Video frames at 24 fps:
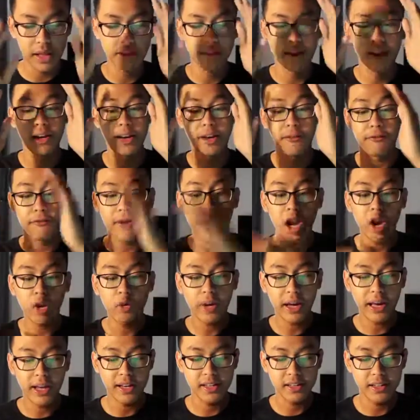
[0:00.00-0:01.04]
than their fellow
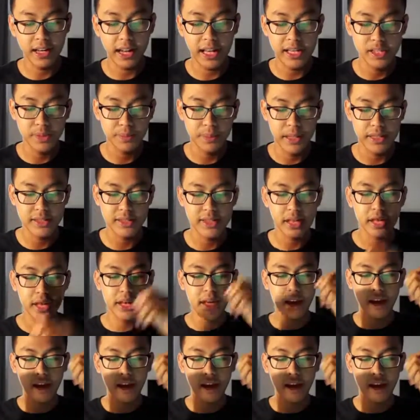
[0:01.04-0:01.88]
classmates.